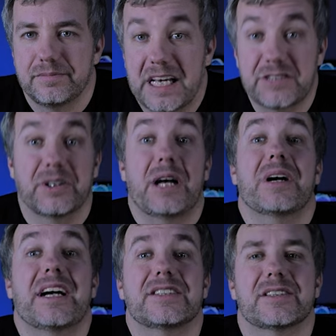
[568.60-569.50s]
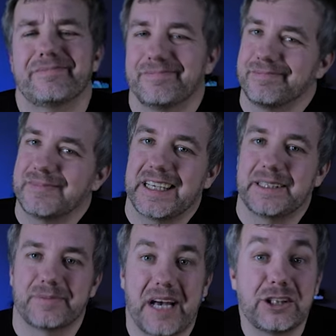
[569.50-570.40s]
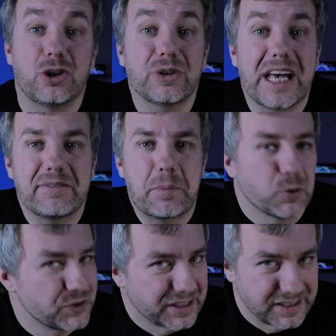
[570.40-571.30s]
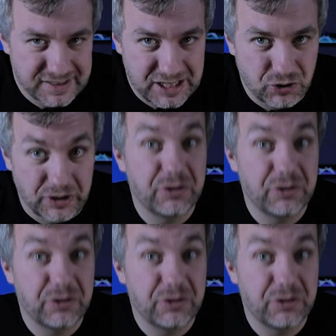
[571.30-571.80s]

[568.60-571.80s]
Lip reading: As for now, guys, hey, I don't have a posting schedule.